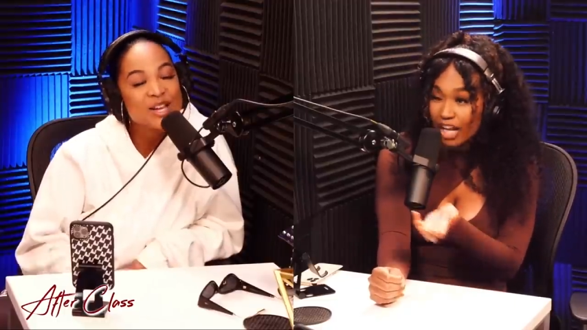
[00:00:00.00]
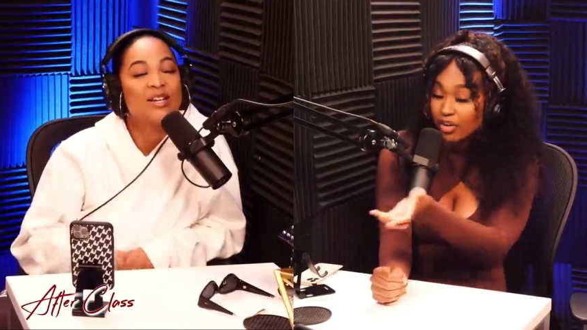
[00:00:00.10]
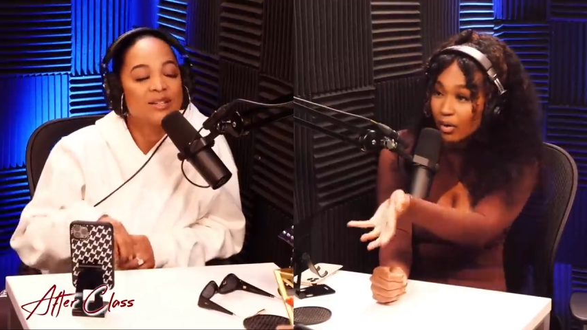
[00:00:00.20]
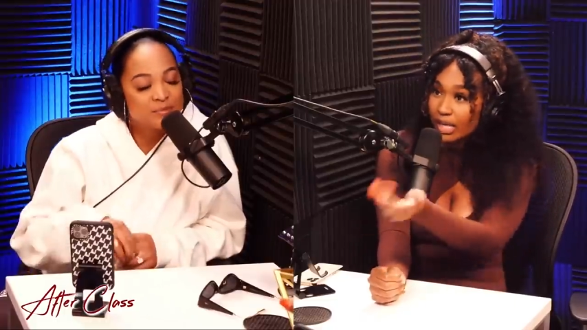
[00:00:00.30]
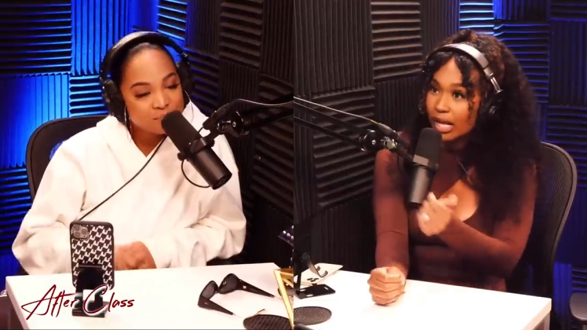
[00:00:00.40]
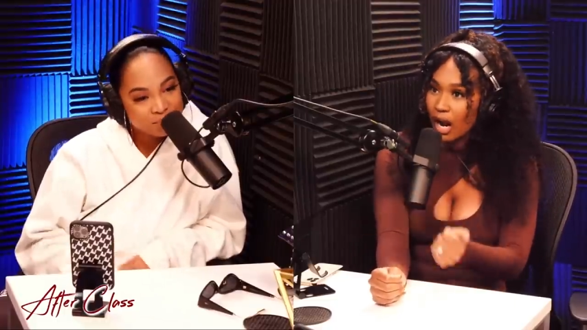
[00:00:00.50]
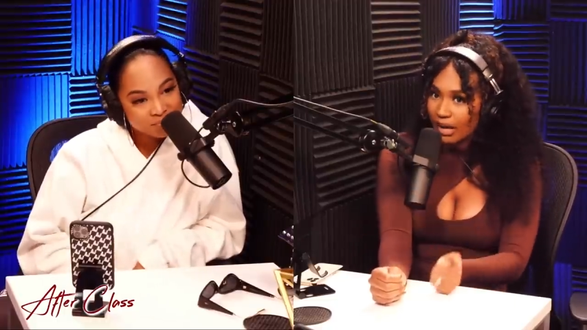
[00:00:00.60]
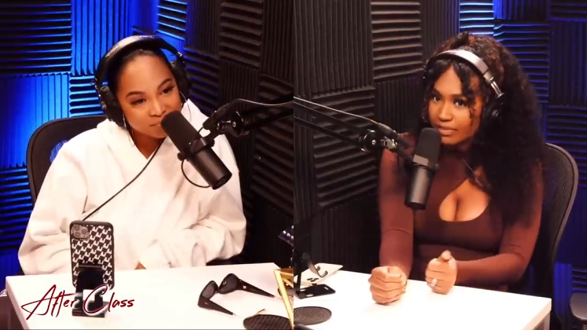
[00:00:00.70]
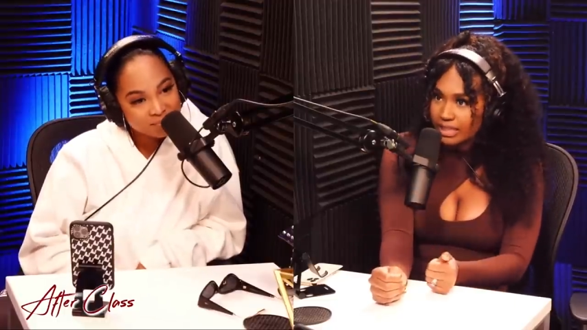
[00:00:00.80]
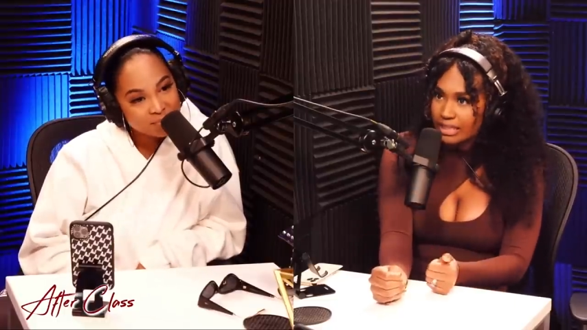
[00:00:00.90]
Speaker 1: And you don't get that
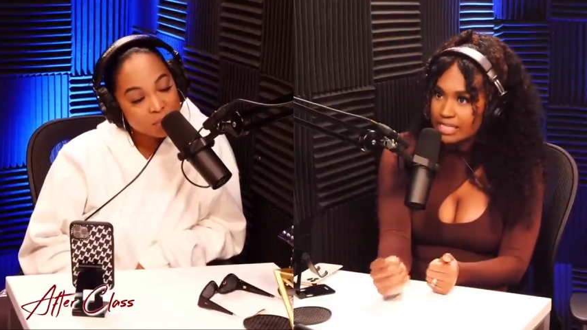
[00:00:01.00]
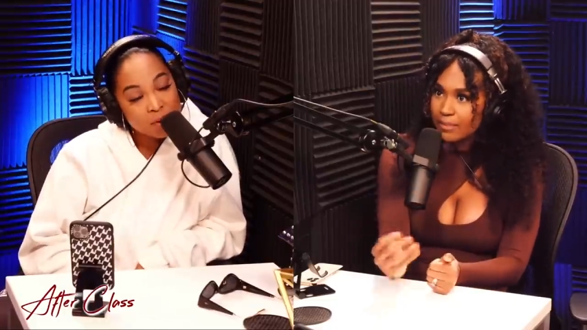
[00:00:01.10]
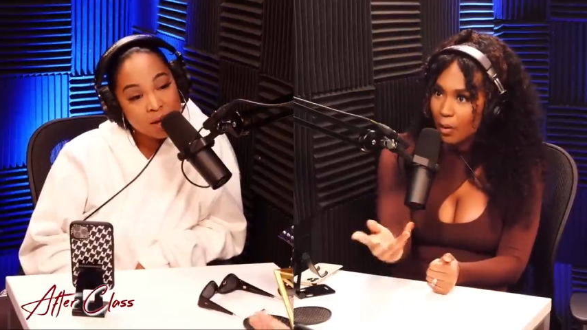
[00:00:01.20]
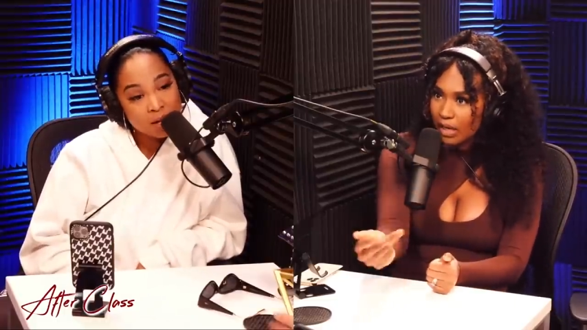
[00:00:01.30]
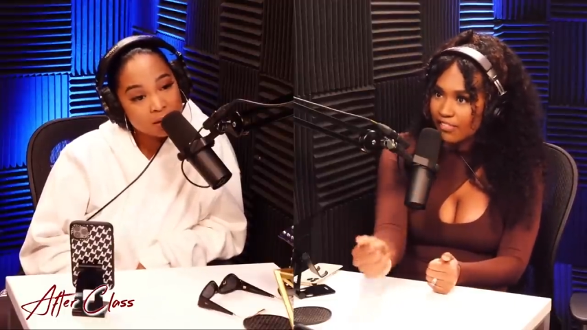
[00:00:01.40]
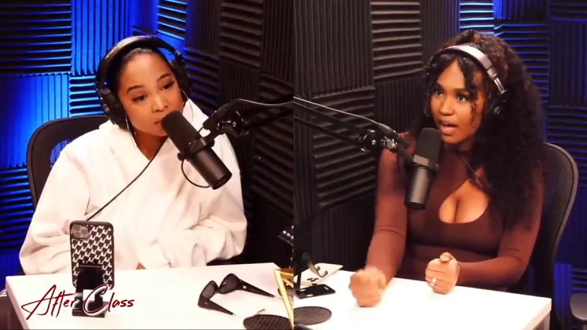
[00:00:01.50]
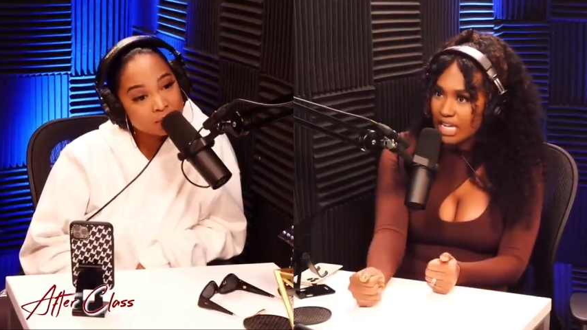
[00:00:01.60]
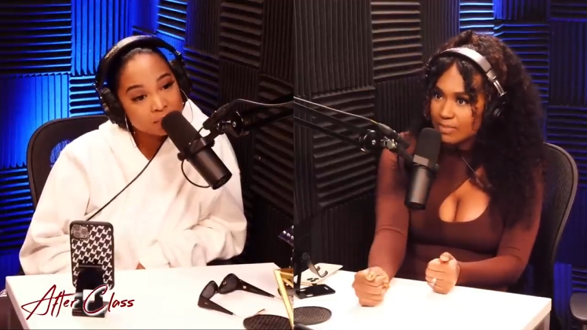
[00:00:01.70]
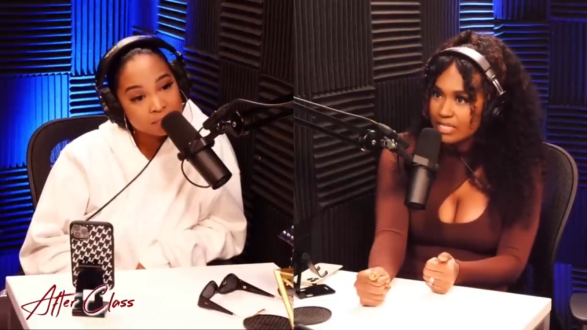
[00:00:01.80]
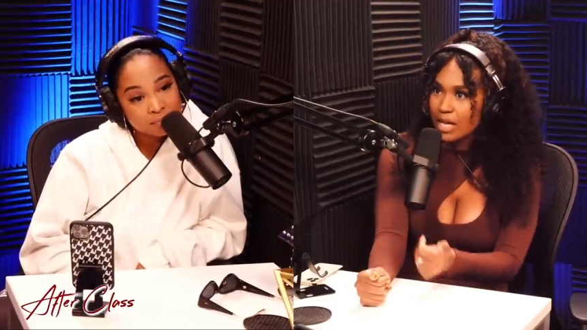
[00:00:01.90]
often. Right. Supportive
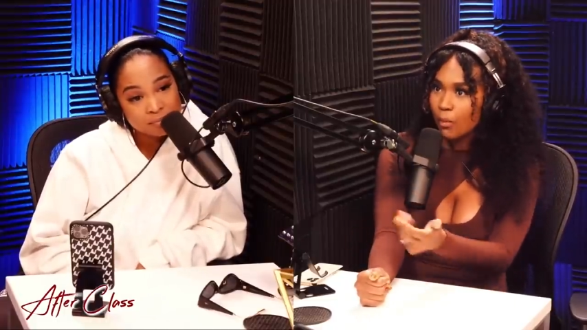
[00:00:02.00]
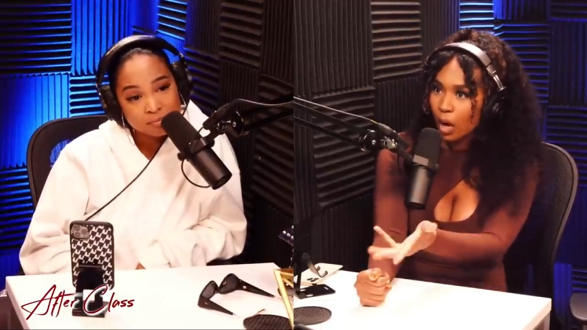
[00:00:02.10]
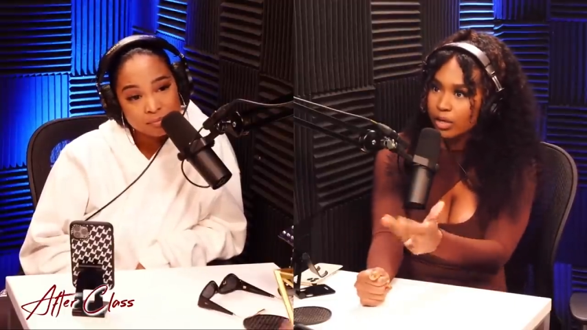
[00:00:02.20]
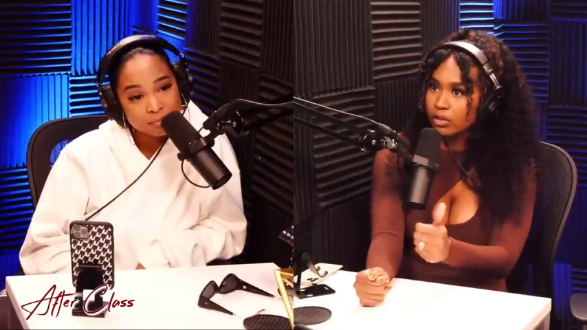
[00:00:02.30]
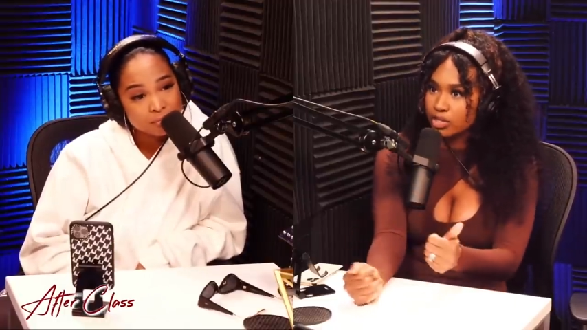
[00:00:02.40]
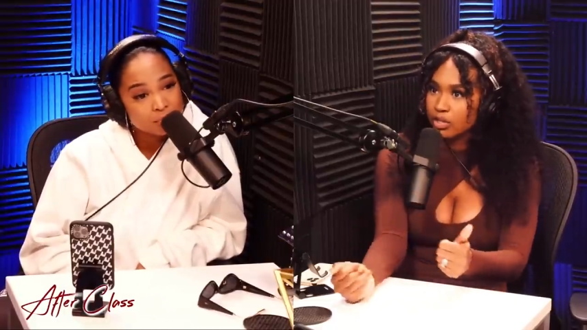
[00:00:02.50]
husbands that want,